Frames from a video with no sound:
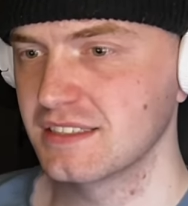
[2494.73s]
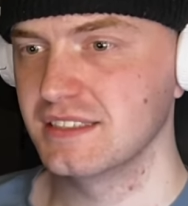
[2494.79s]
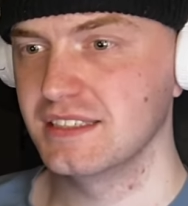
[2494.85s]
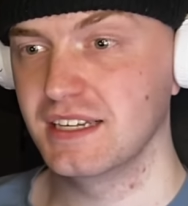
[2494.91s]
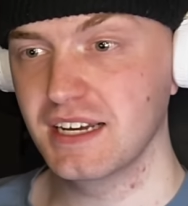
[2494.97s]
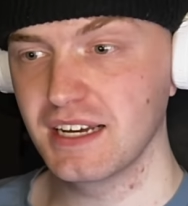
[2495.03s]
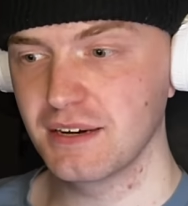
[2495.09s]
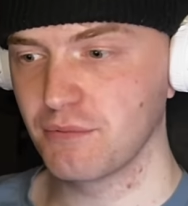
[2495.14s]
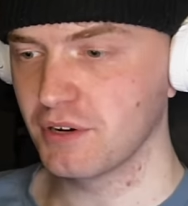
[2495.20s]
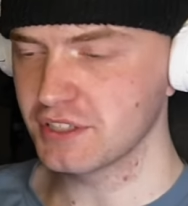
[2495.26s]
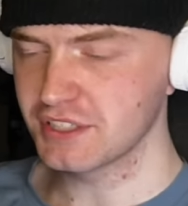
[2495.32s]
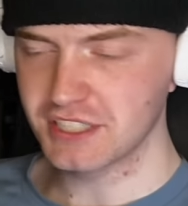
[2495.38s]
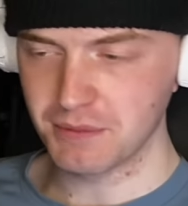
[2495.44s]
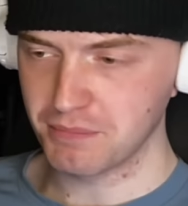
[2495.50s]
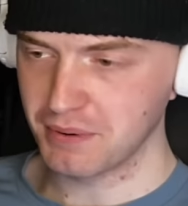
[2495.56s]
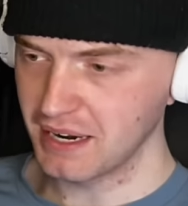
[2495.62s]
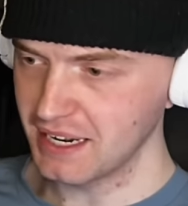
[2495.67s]
Yeah, what
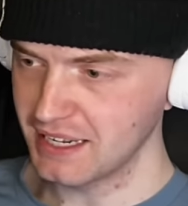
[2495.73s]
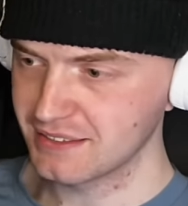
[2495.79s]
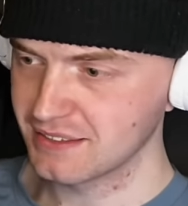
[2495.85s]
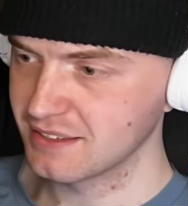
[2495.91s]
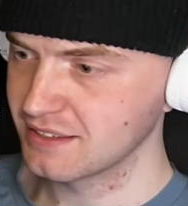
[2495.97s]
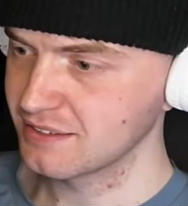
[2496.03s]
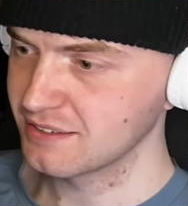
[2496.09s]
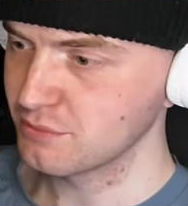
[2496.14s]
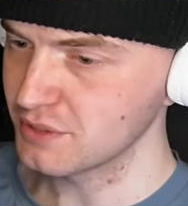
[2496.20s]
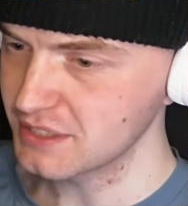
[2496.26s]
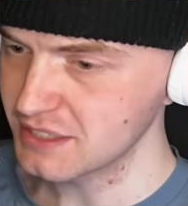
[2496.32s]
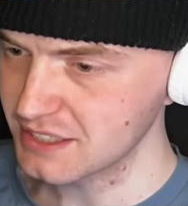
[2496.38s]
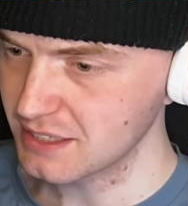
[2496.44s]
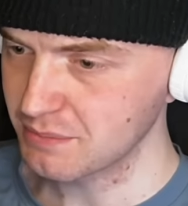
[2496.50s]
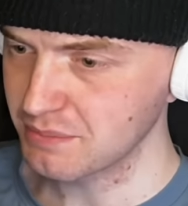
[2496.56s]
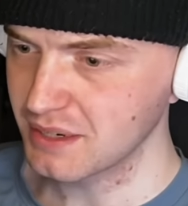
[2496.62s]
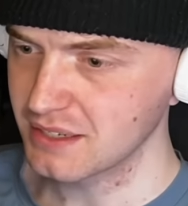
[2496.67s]
is the plan? What
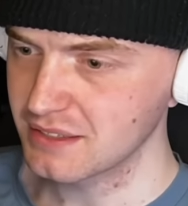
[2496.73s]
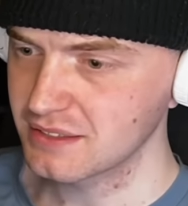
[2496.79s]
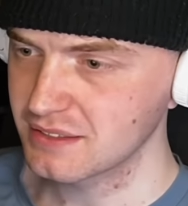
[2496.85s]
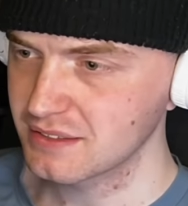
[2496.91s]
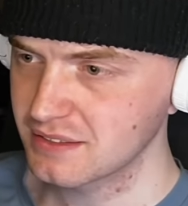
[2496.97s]
is the plan?